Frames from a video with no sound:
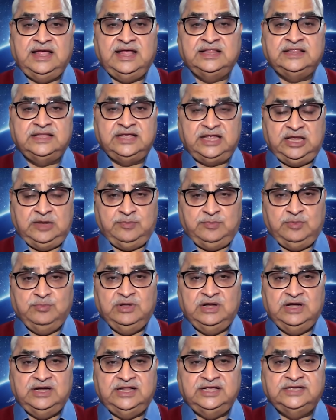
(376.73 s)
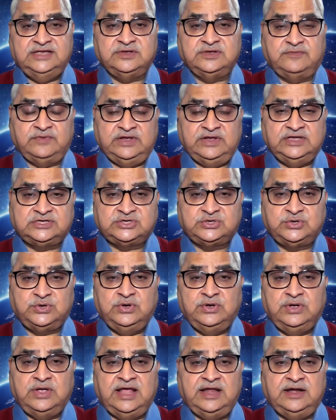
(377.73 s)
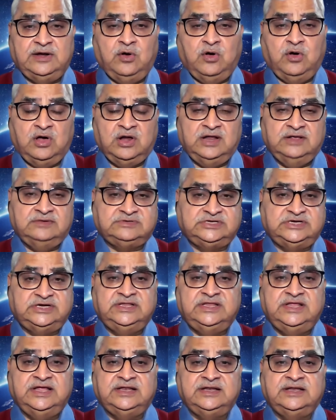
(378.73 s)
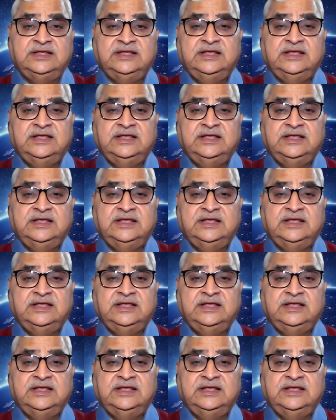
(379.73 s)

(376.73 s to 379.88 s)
and the capabilities of ISRO, and all have said that